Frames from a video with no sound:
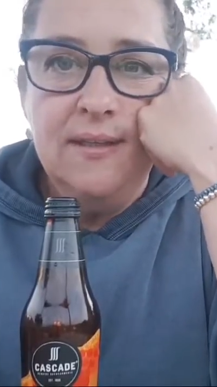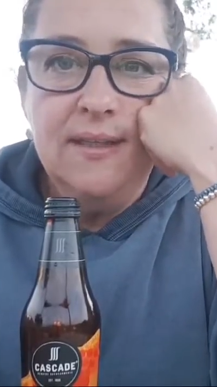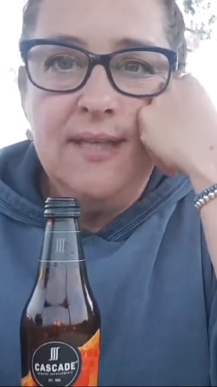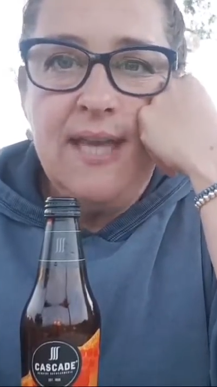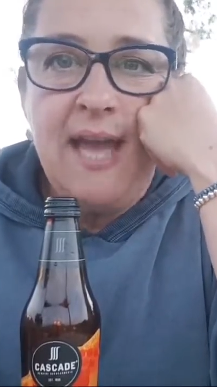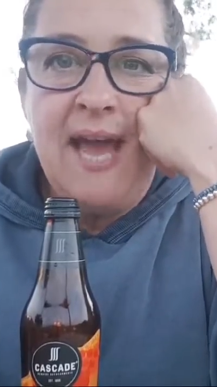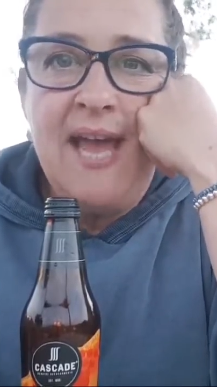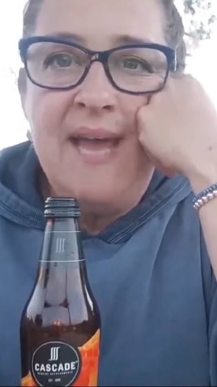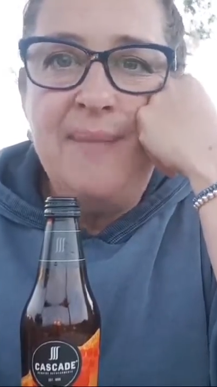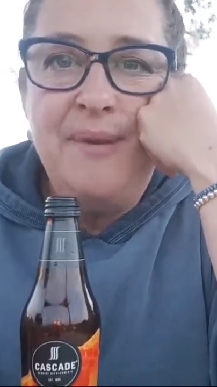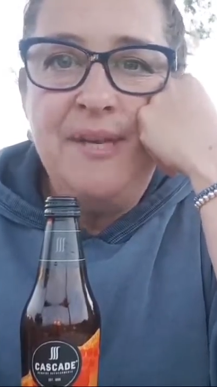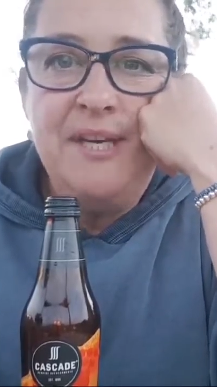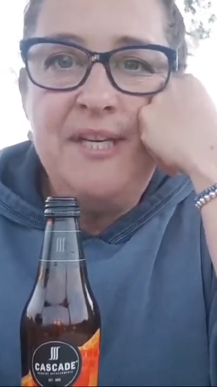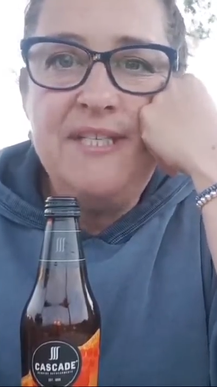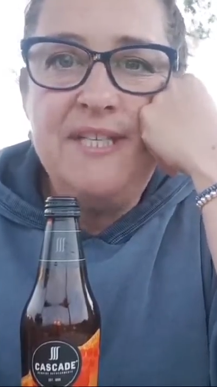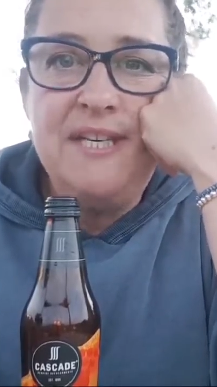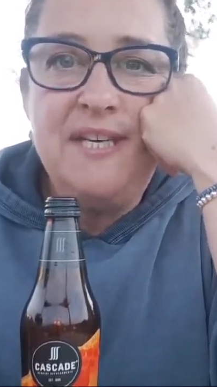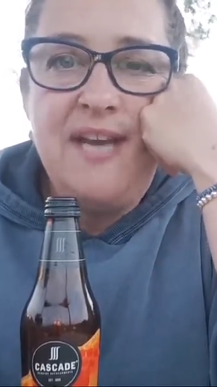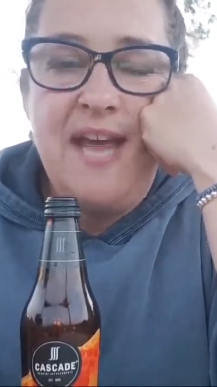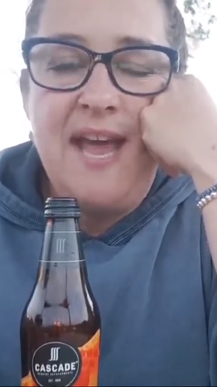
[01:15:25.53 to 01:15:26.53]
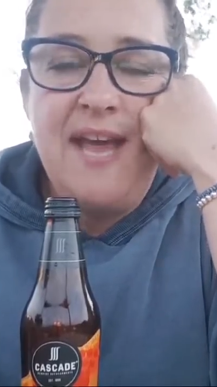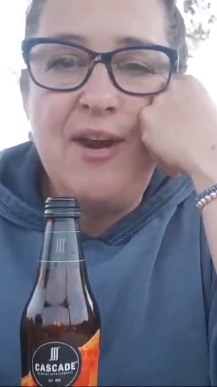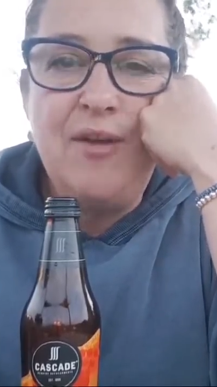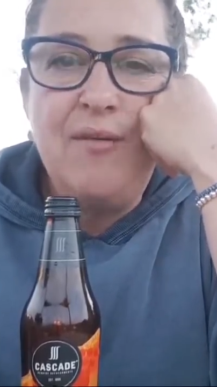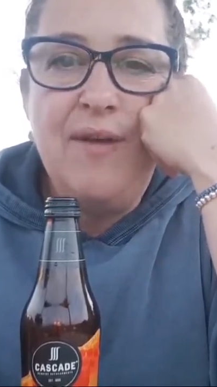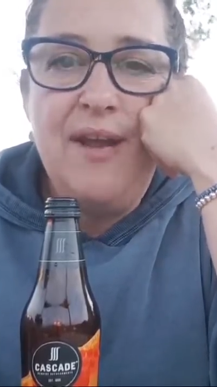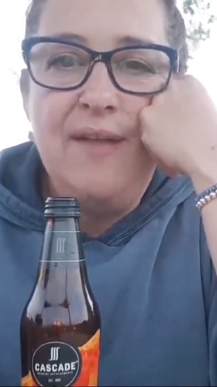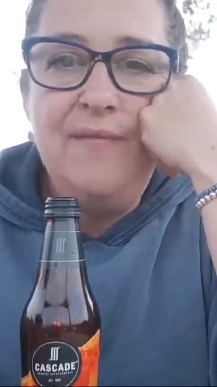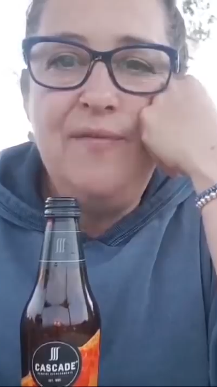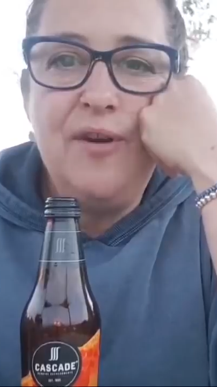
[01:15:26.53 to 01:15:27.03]
came in and didn't hang
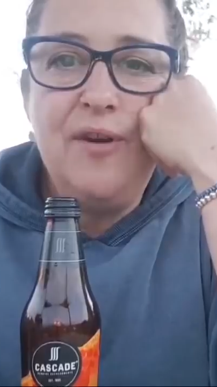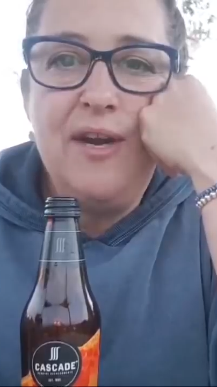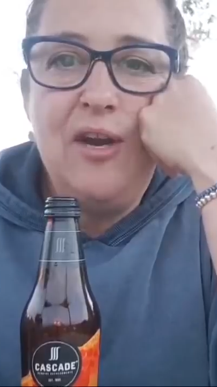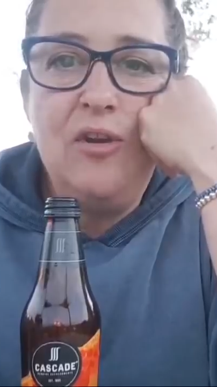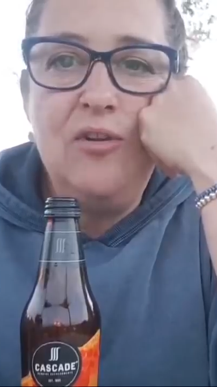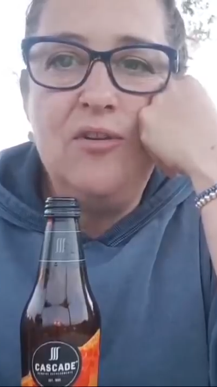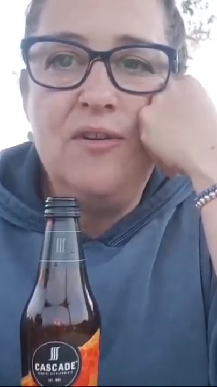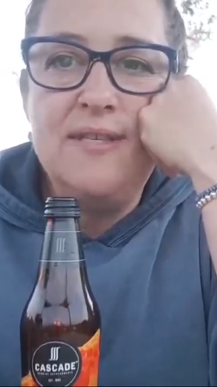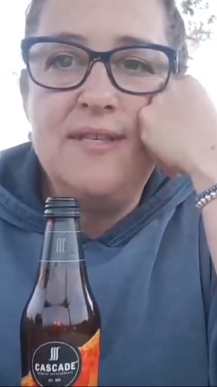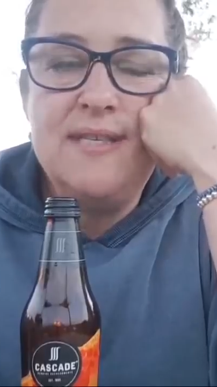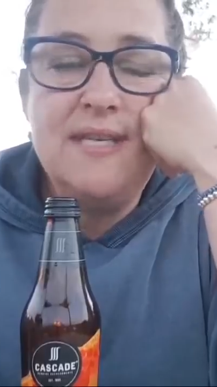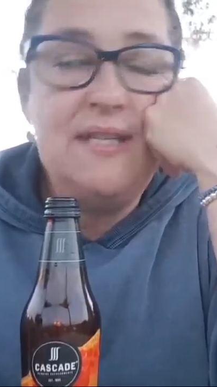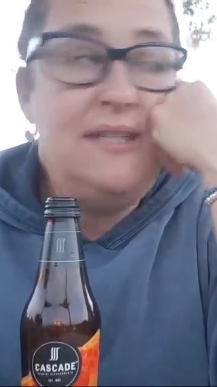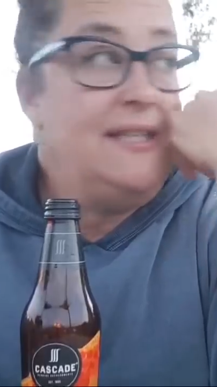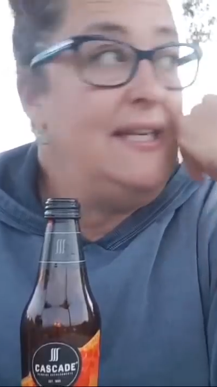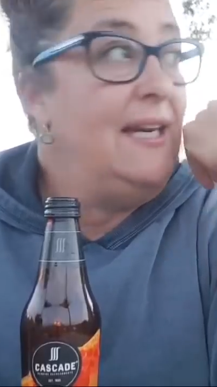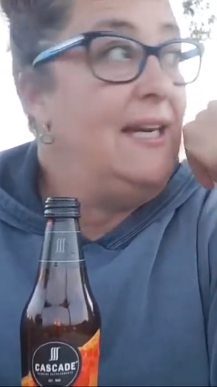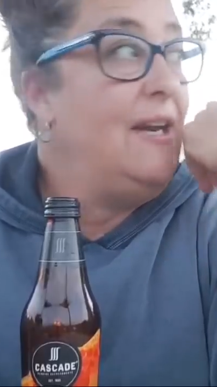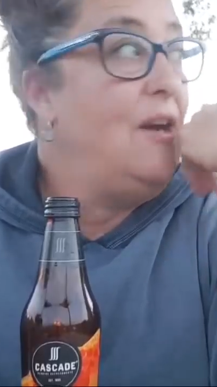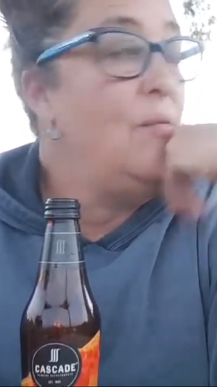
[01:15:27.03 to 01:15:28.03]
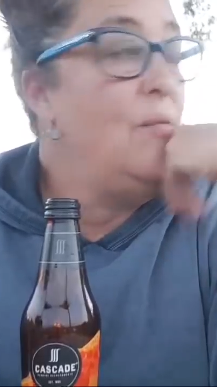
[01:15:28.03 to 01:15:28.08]
around very long because clearly